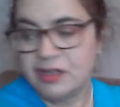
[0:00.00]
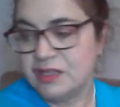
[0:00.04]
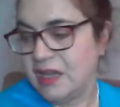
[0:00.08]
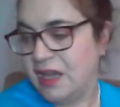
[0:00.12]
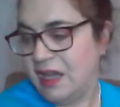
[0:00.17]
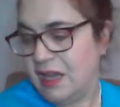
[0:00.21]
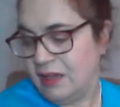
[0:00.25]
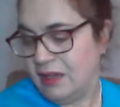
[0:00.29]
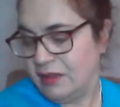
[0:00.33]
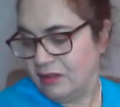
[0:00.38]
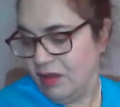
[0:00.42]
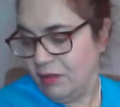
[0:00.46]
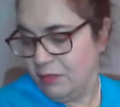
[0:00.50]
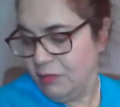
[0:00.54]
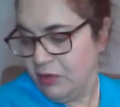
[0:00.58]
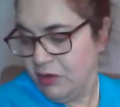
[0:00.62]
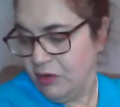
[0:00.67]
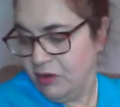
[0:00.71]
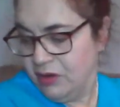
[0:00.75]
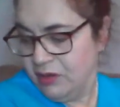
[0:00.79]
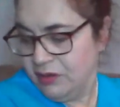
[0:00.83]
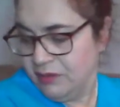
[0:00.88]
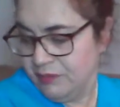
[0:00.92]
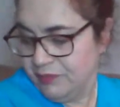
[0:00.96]
to end up
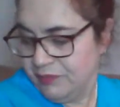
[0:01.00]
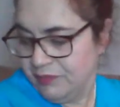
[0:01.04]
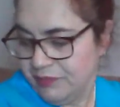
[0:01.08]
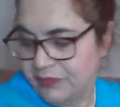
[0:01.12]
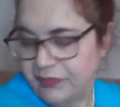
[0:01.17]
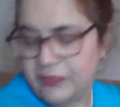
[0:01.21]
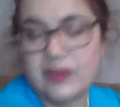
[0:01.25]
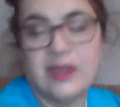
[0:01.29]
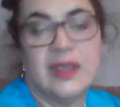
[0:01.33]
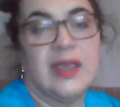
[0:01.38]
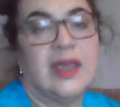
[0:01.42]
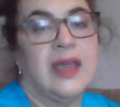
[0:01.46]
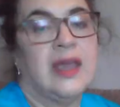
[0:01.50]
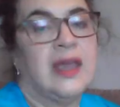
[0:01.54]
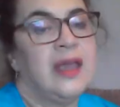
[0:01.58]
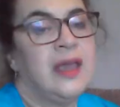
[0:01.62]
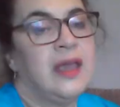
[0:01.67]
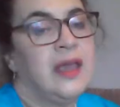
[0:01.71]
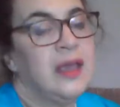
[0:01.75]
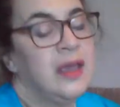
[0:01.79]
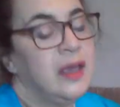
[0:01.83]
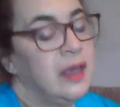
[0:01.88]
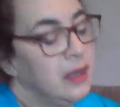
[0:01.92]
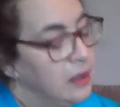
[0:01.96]
on.
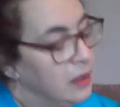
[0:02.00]
Okay,